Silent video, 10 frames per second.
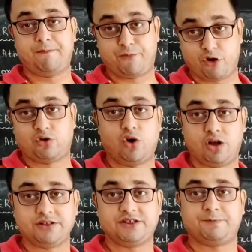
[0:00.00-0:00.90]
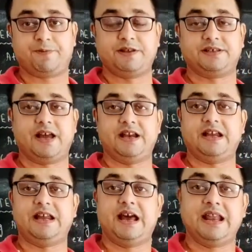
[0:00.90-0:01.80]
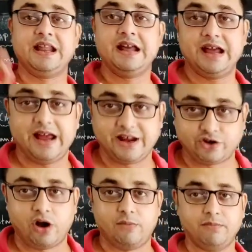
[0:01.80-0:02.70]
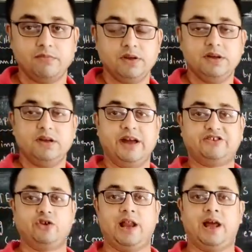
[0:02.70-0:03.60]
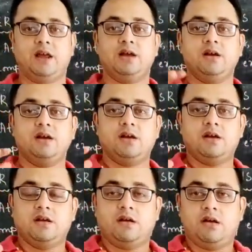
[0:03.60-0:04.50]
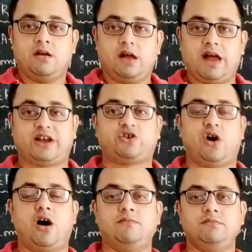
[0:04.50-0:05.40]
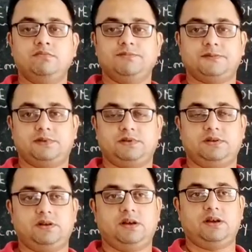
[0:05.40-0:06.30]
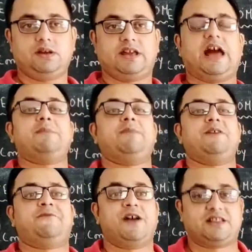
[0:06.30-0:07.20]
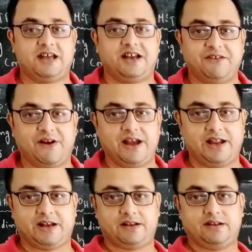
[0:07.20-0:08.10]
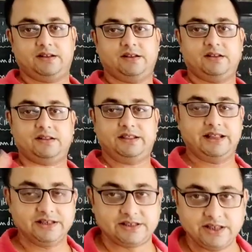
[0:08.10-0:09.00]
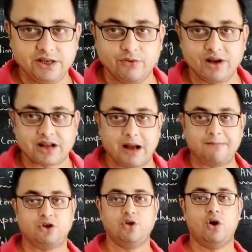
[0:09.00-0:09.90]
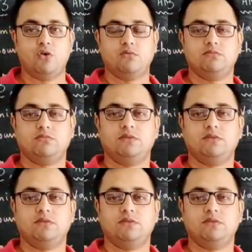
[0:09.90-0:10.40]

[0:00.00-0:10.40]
protons present in an atom. Actually, atom can be further divided. This you will come to know